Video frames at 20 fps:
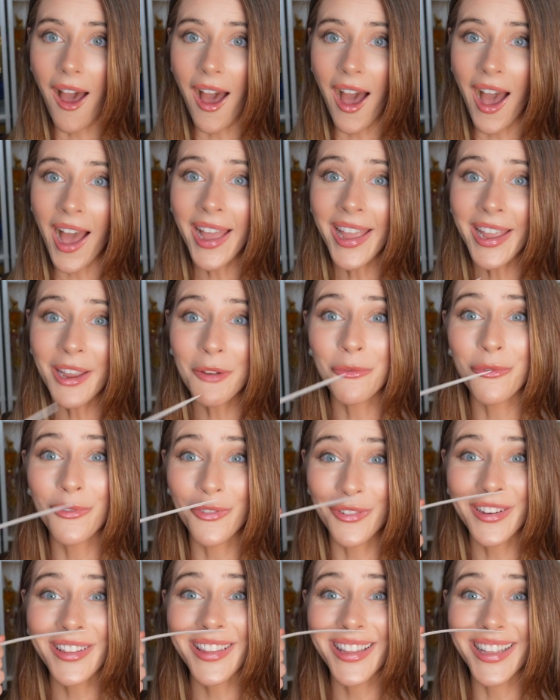I
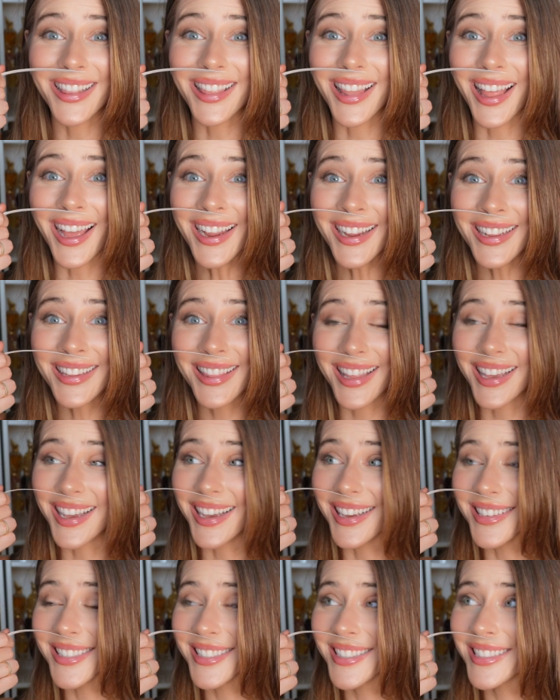really like
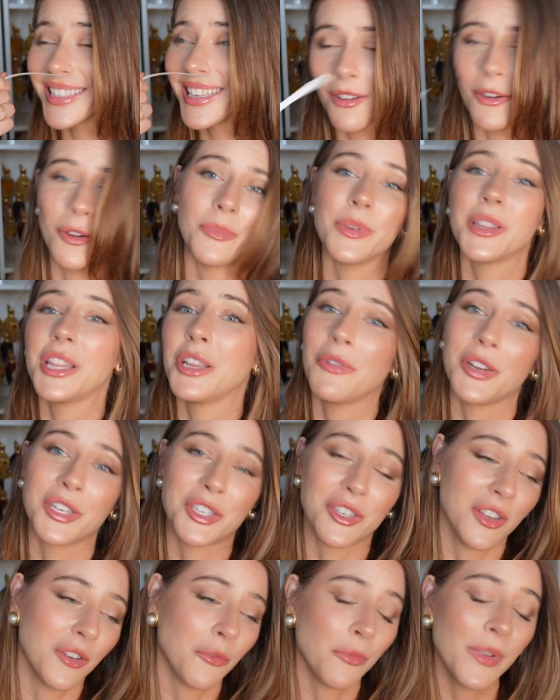this. Oh, but the
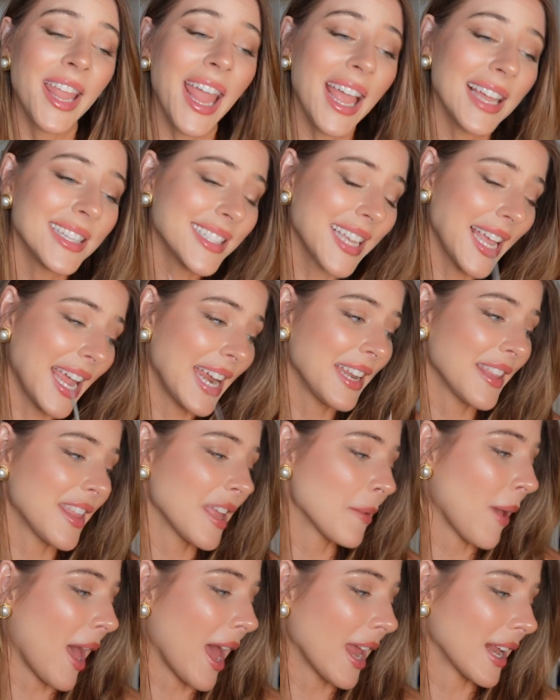original. We can't say
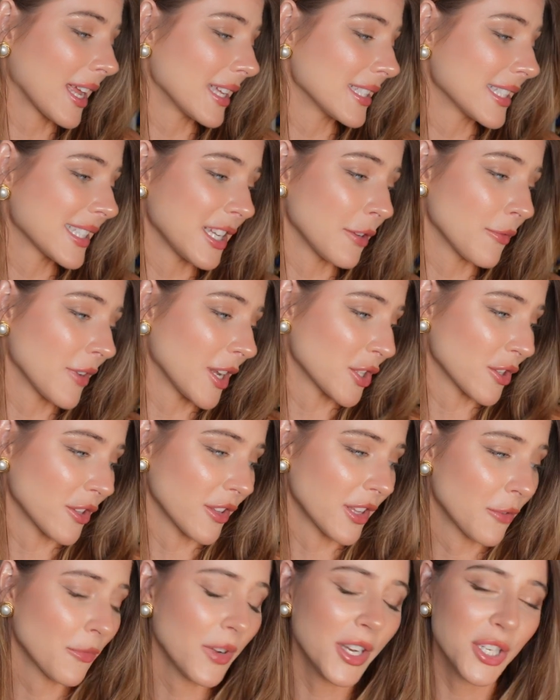anything bad against the original.
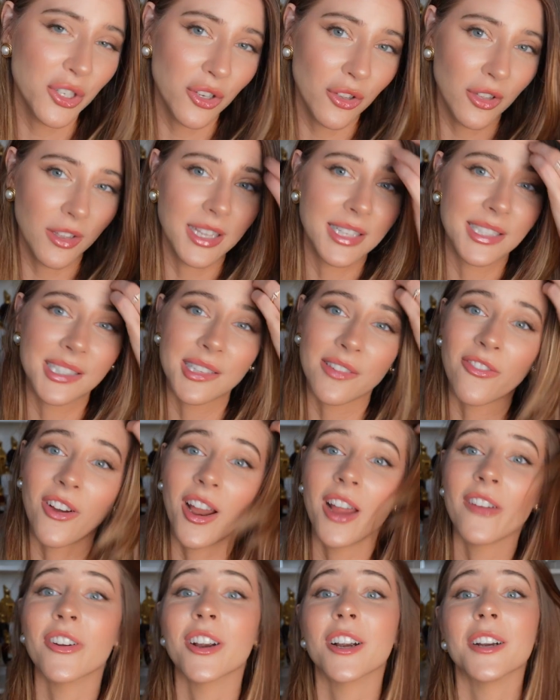The original is
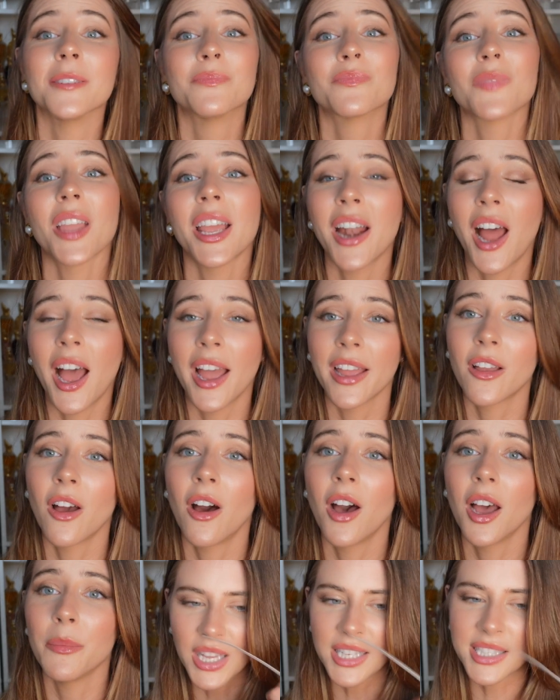forever an
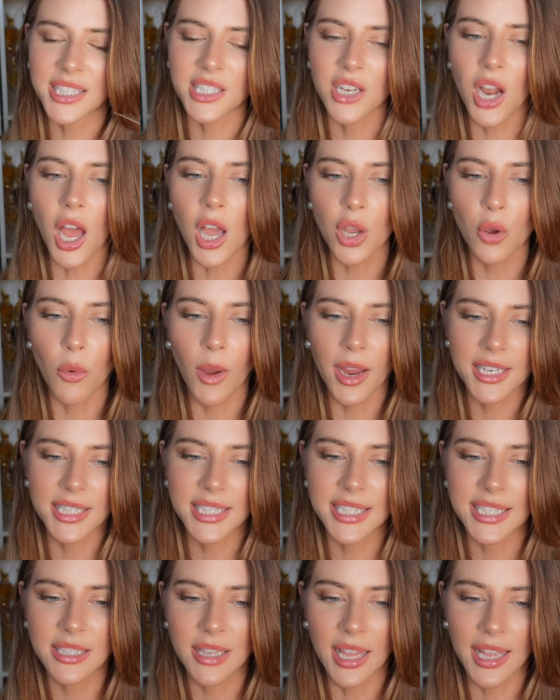icon. It's not quite
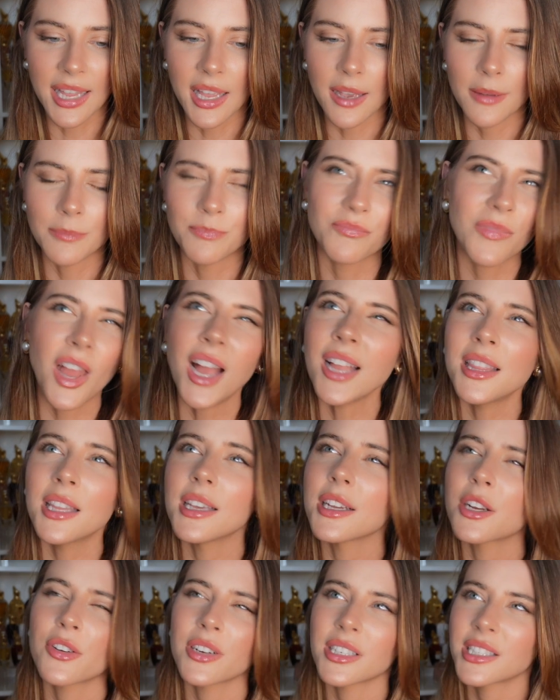as like, not
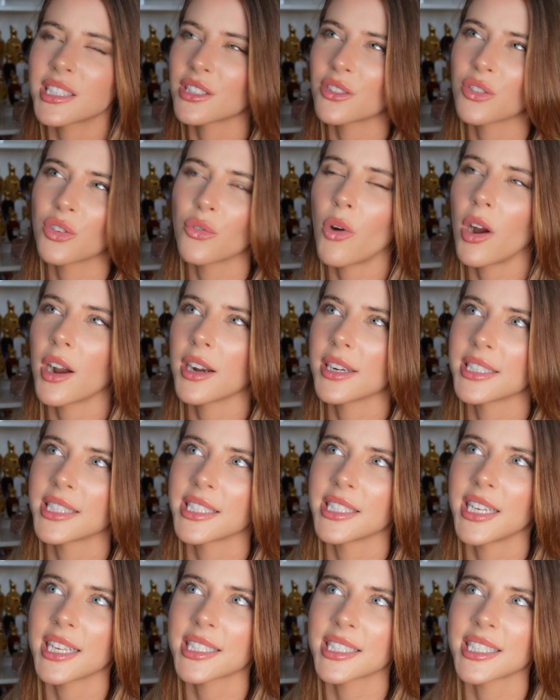that Crystal Noir
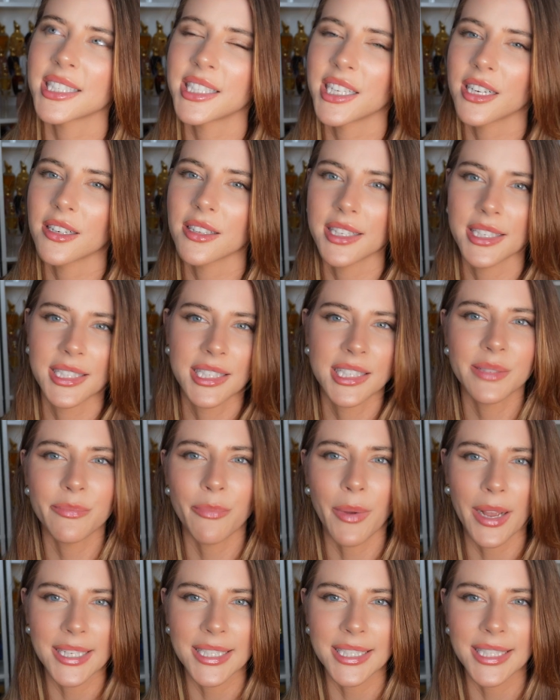is necessarily
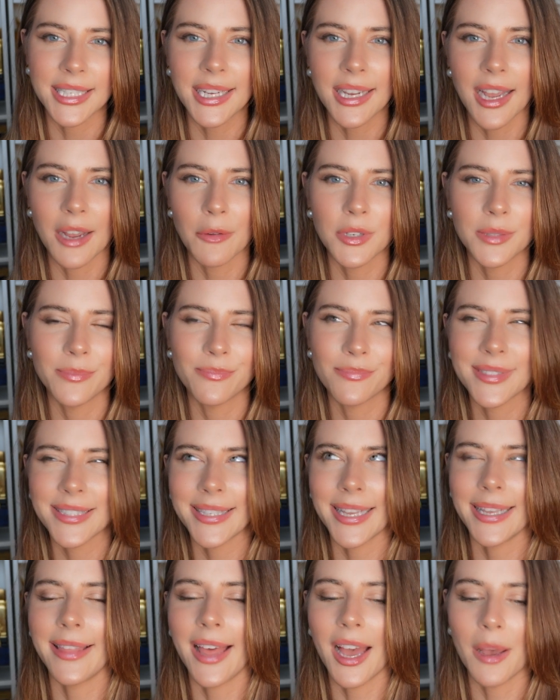spicy. I wouldn't
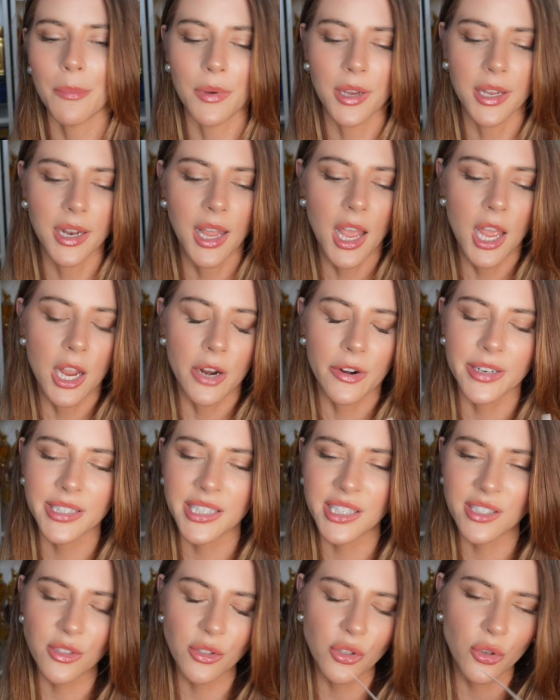say that, but
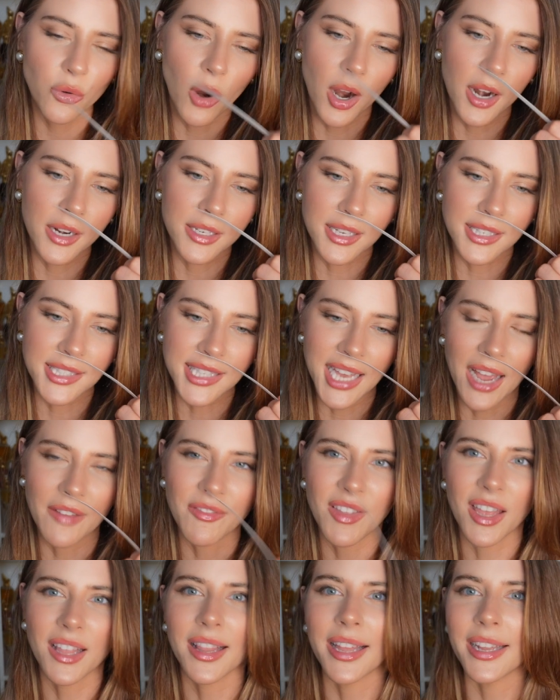Crystal Noir does
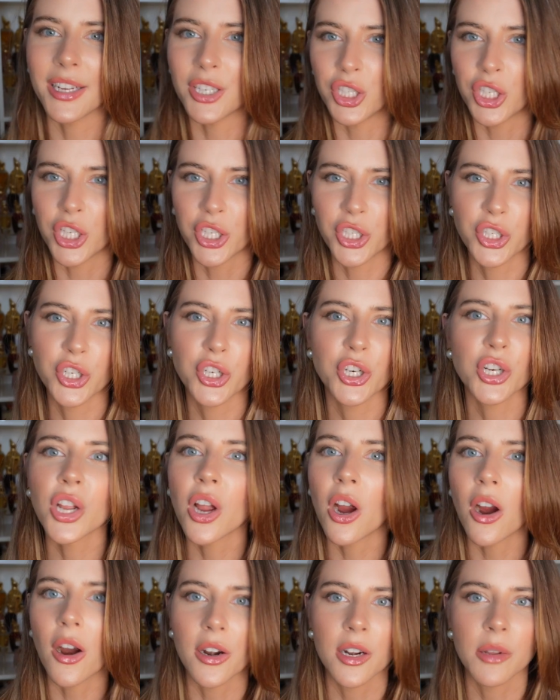have that like ginger,
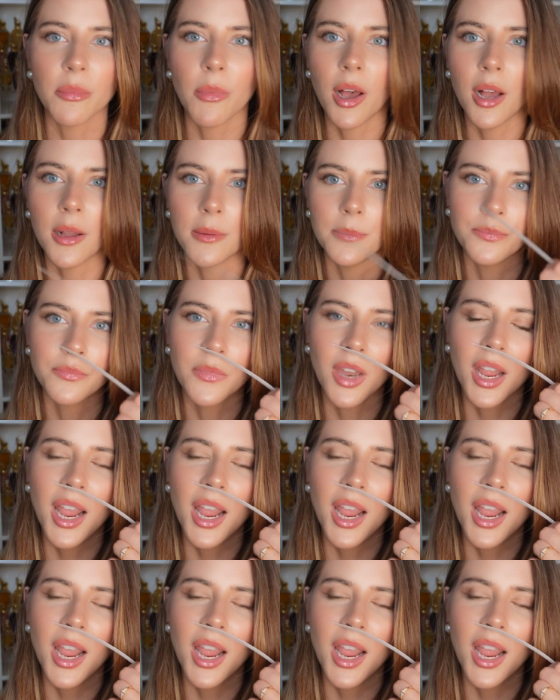cardamom,